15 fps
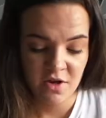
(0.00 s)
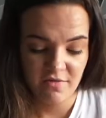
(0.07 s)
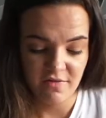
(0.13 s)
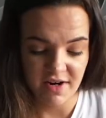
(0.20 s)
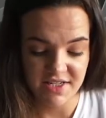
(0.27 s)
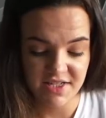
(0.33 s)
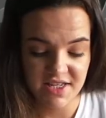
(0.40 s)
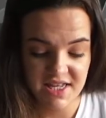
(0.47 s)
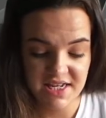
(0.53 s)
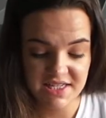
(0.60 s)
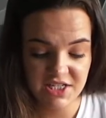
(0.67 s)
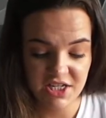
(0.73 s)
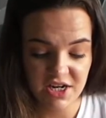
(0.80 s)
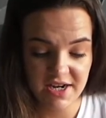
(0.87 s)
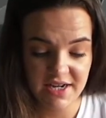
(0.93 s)
Right, so this
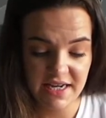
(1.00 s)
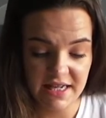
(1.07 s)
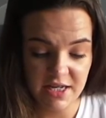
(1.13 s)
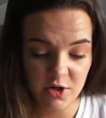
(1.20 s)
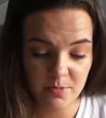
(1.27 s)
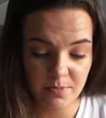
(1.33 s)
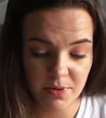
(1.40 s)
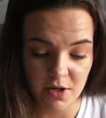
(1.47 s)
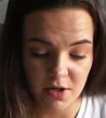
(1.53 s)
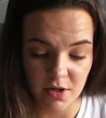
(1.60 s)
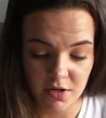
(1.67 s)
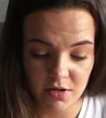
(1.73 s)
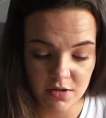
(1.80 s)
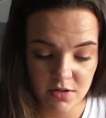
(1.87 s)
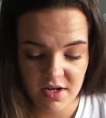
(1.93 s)
tiny little
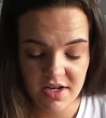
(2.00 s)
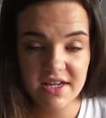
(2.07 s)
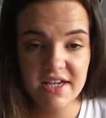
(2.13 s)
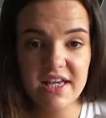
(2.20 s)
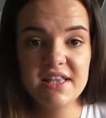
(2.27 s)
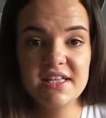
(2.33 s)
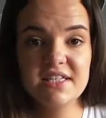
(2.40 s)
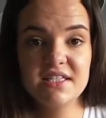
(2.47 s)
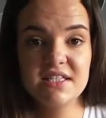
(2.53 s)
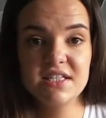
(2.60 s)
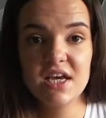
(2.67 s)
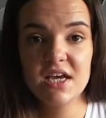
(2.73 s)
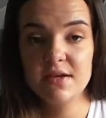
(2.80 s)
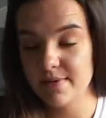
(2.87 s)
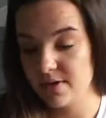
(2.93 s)
pot, again this is
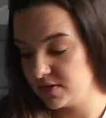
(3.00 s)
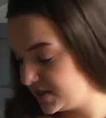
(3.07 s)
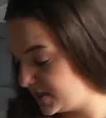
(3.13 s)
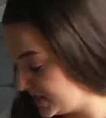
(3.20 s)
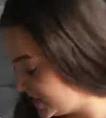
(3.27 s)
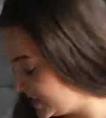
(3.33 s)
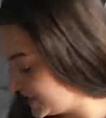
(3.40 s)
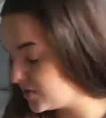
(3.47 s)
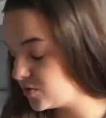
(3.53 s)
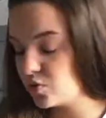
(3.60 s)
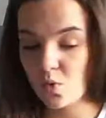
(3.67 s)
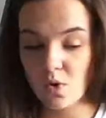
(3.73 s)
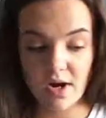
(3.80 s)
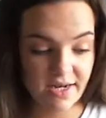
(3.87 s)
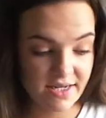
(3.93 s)
30ml, so this is
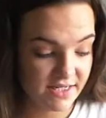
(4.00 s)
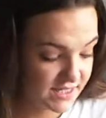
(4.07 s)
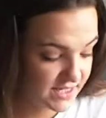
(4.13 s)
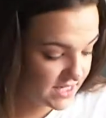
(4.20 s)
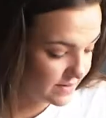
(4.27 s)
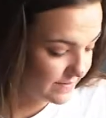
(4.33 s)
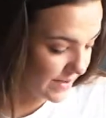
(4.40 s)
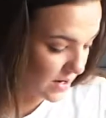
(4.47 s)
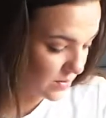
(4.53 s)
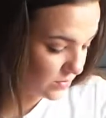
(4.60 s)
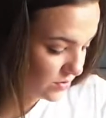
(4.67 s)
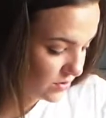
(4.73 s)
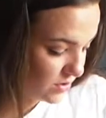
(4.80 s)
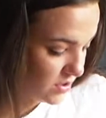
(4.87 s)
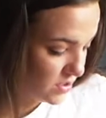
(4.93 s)
twice the amount